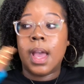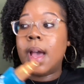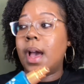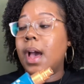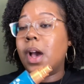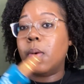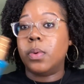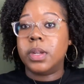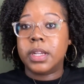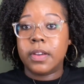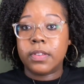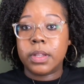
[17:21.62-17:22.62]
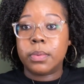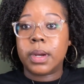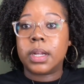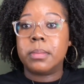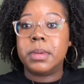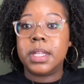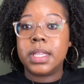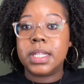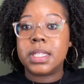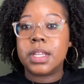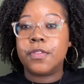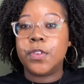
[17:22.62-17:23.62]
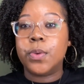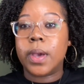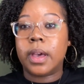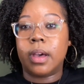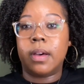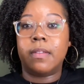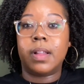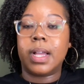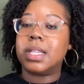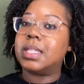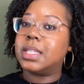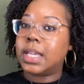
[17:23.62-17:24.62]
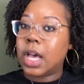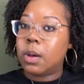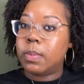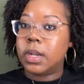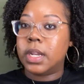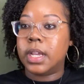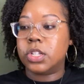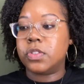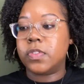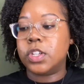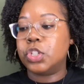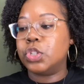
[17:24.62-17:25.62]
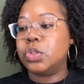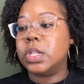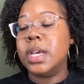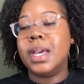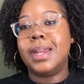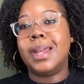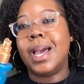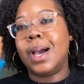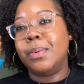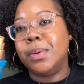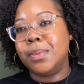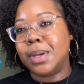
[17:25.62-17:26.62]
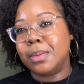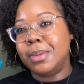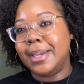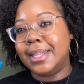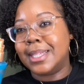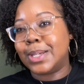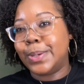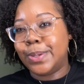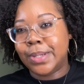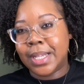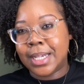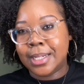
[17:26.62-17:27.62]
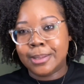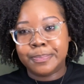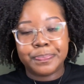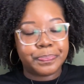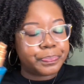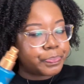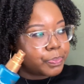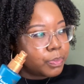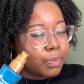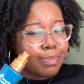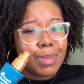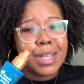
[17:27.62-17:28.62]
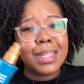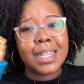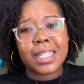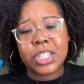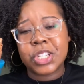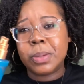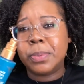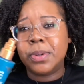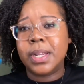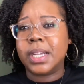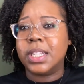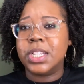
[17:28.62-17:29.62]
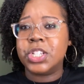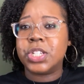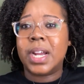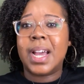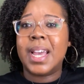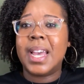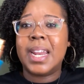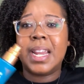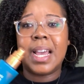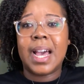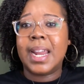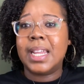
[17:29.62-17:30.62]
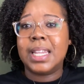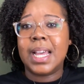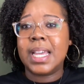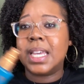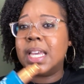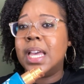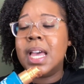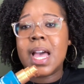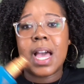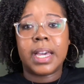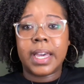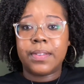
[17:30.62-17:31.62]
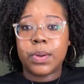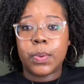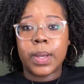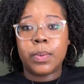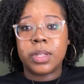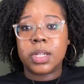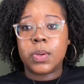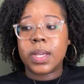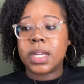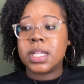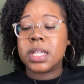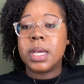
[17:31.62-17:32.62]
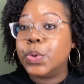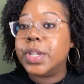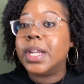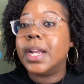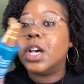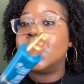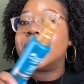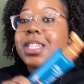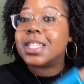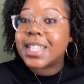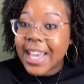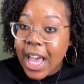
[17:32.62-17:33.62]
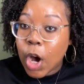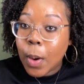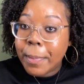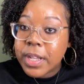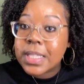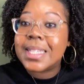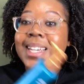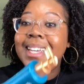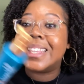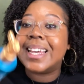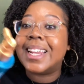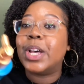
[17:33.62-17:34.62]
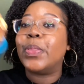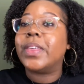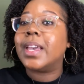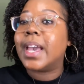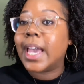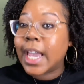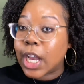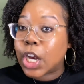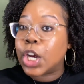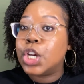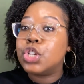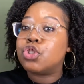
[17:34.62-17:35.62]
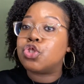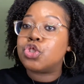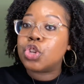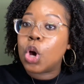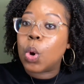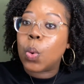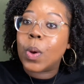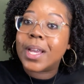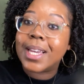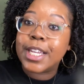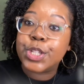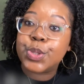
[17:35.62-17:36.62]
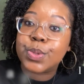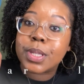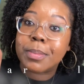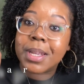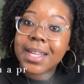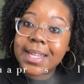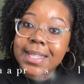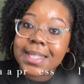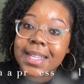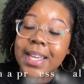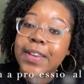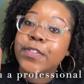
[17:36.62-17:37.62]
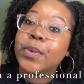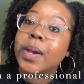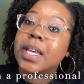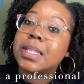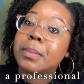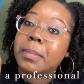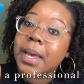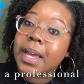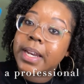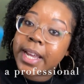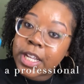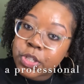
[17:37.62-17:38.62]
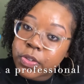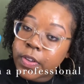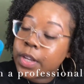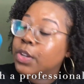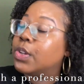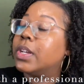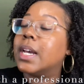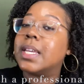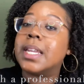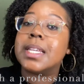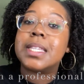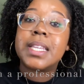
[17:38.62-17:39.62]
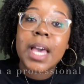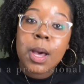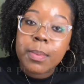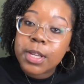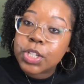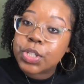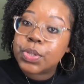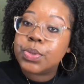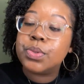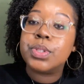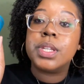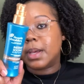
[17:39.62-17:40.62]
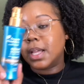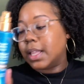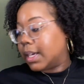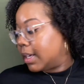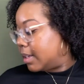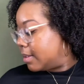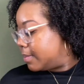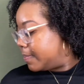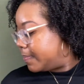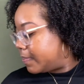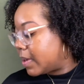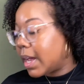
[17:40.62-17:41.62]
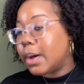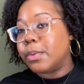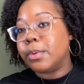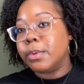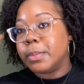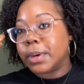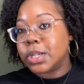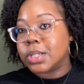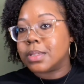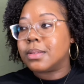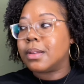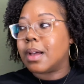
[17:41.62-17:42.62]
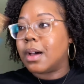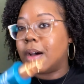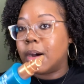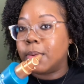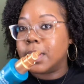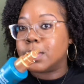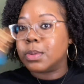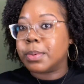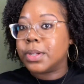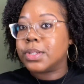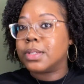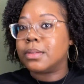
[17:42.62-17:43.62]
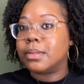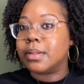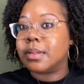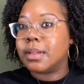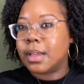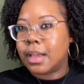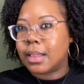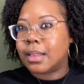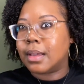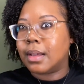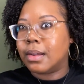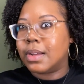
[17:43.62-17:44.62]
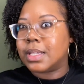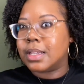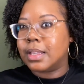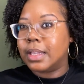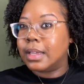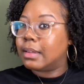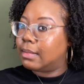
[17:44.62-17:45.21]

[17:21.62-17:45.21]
I would definitely recommend this if you have like scalp and dandruff issues. Now, I wouldn't recommend this whole line. Like that shampoo and that conditioner, I had it, I didn't like it, I gave it away with the quickness. You need a healthy scalp to get that healthy hair. So get you some of this. If you got some bad dandruff, you got any scalp issues, I like it. I will repurchase, always repurchase. I think I already said that.